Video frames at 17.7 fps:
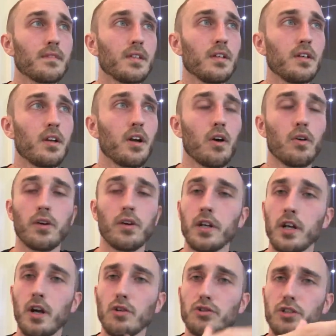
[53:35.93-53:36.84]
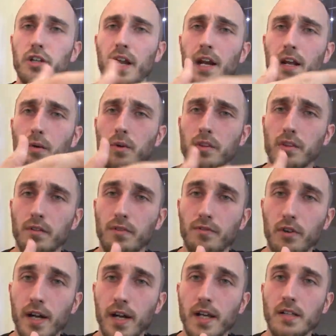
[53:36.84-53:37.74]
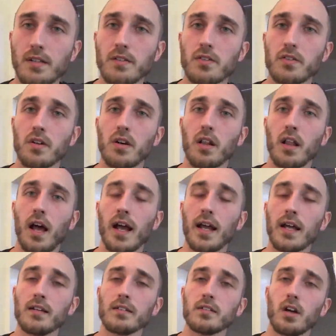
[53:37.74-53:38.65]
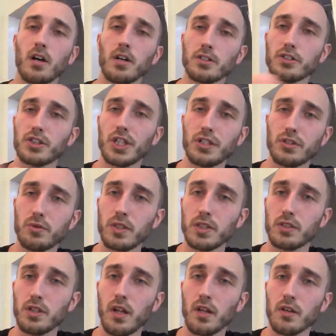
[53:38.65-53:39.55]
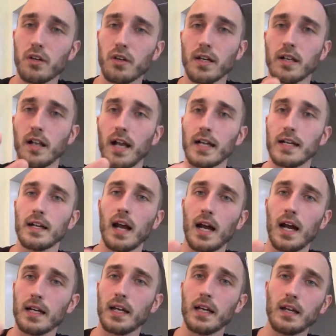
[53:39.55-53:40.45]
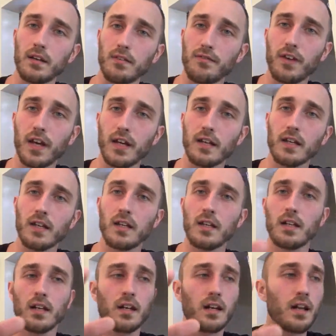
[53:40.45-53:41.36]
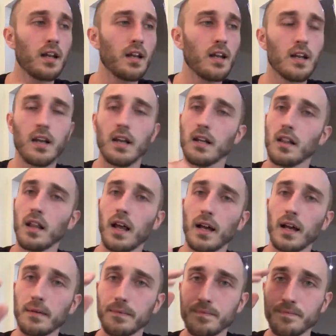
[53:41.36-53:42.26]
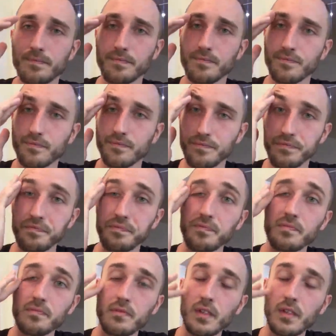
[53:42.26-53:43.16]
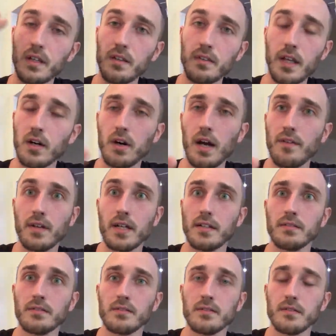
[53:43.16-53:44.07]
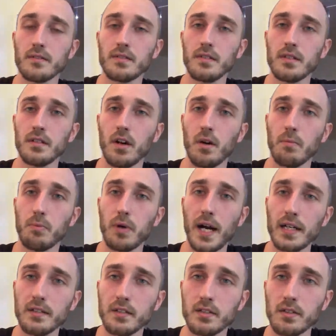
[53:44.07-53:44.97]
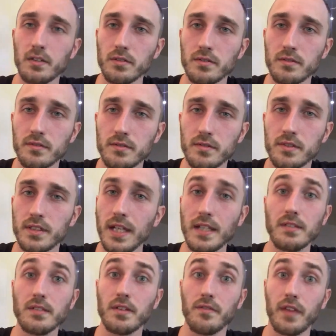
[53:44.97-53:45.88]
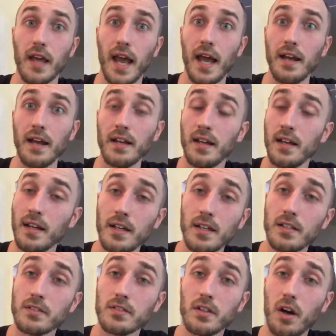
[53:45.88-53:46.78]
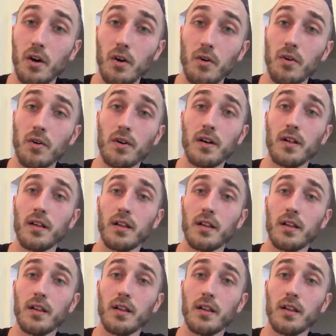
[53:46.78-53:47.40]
you know, negotiating with their friends, or like talking shit to each other and like not getting offended, and like they don't have any, you know, practical sense of that. So